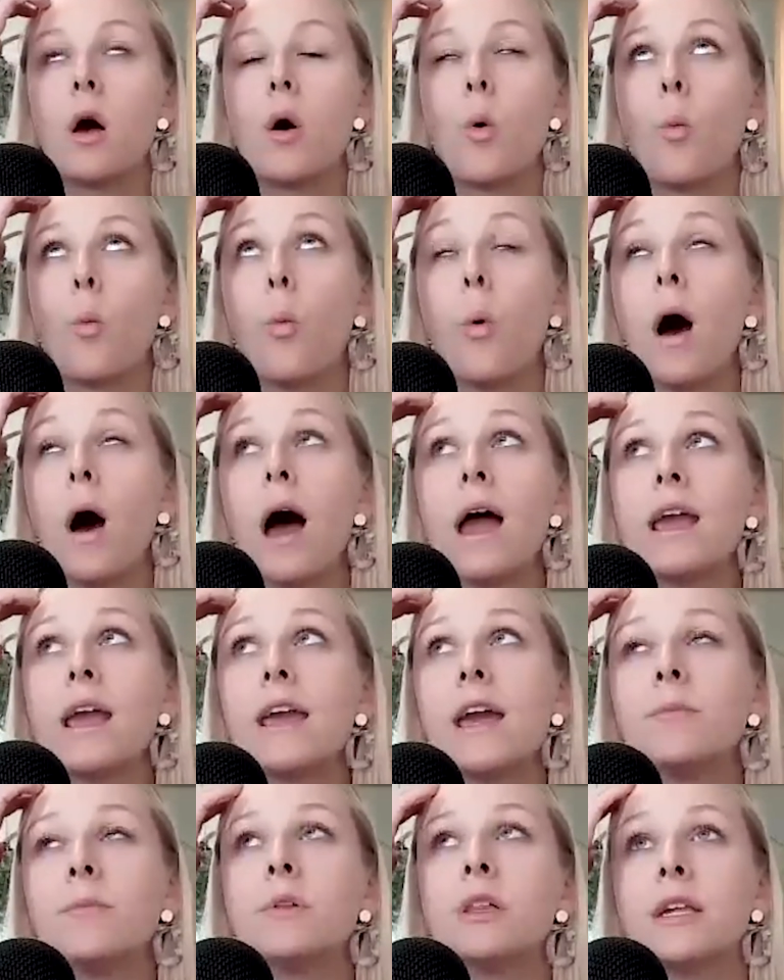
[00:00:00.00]
Why,
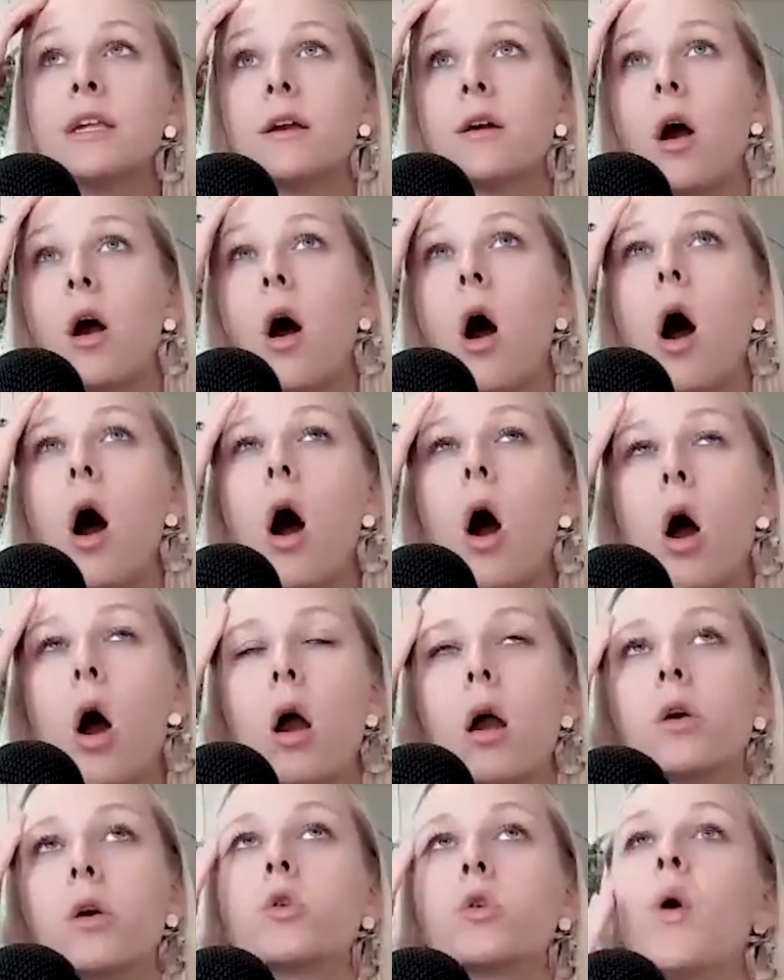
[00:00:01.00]
Emily,
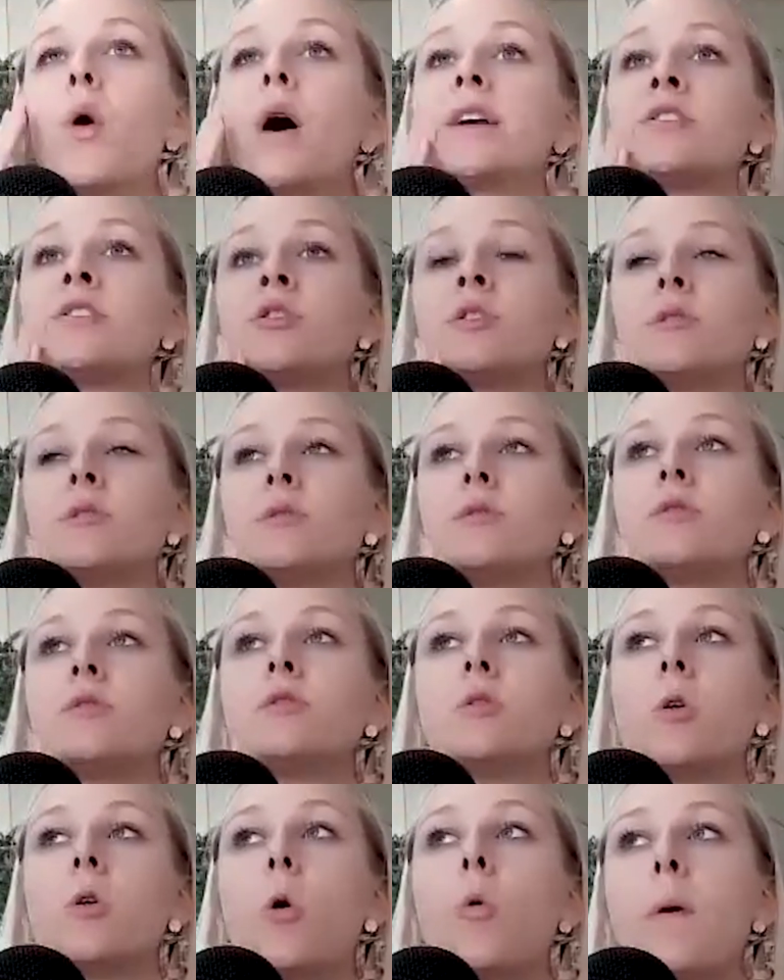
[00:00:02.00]
are questions
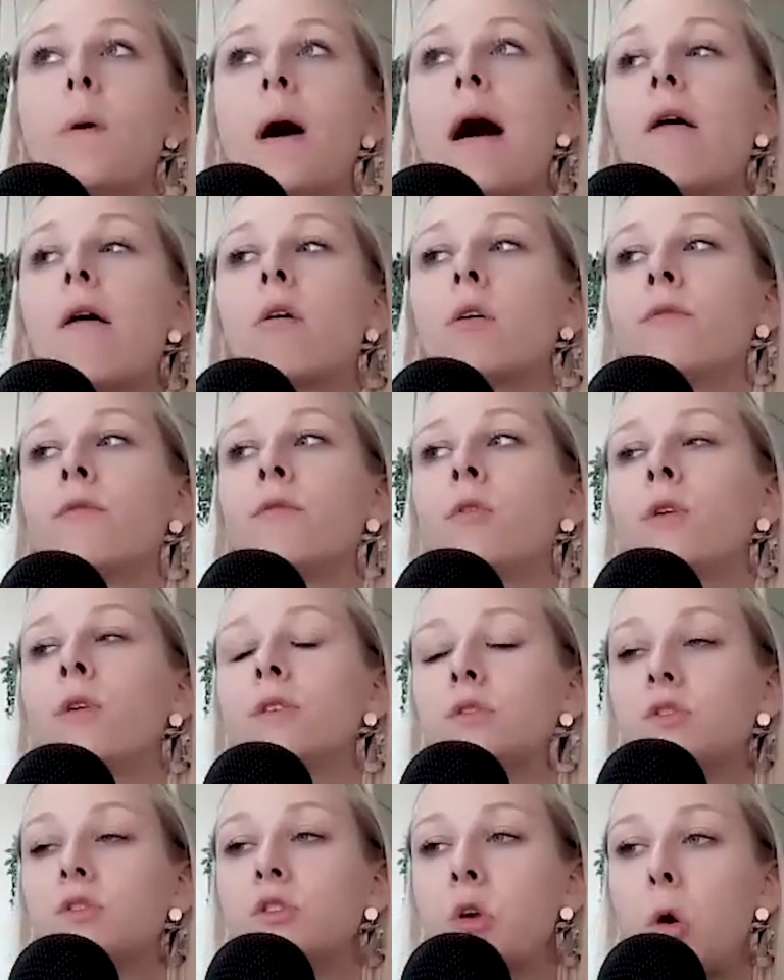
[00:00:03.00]
so powerful
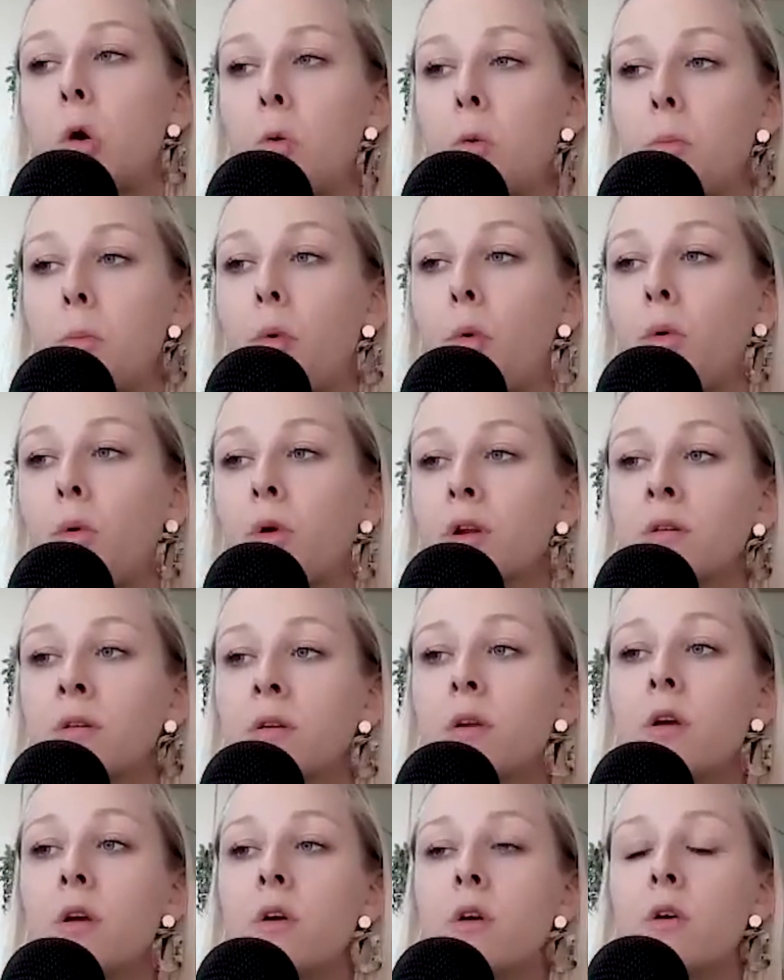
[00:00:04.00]
and so important
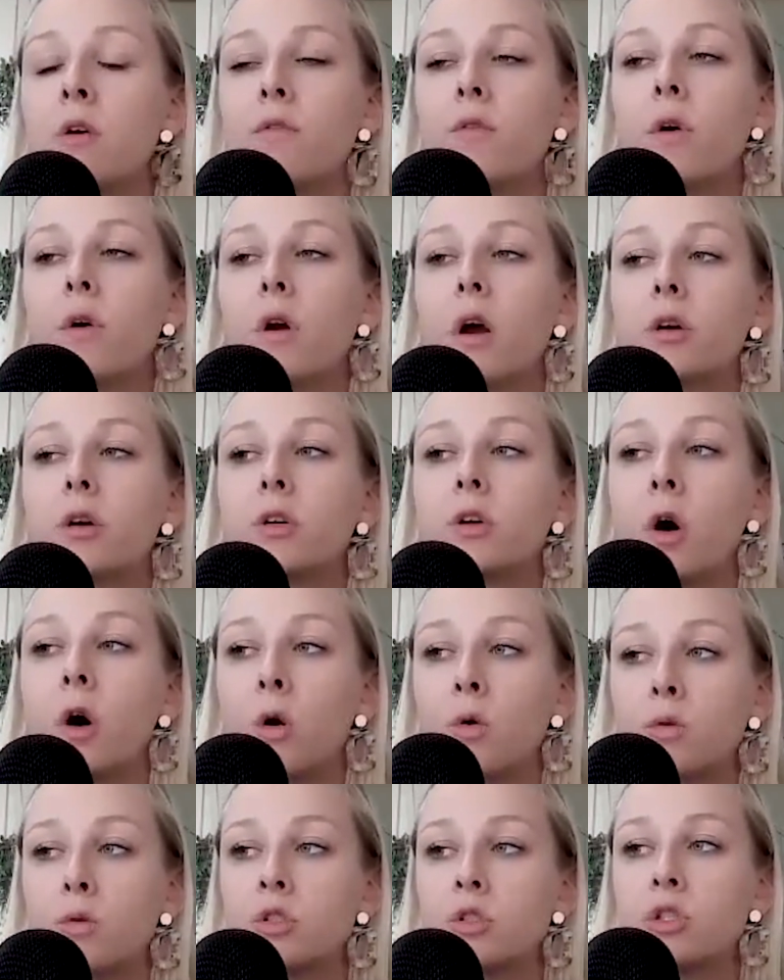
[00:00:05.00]
for a
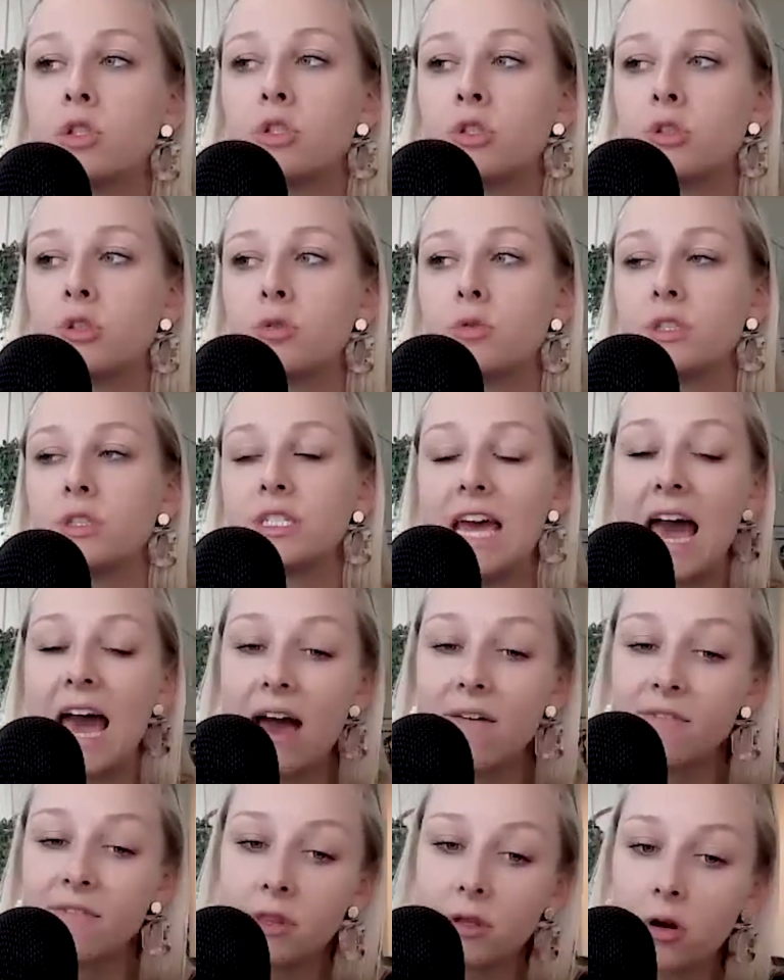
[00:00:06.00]
coach to
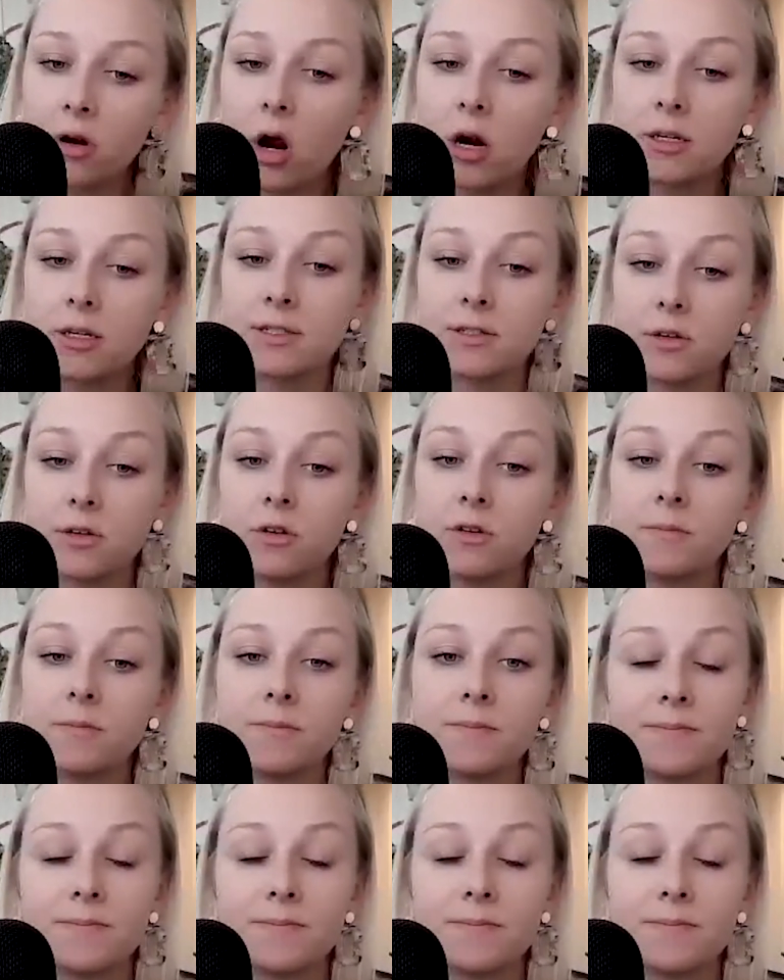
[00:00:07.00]
have in their arsenal?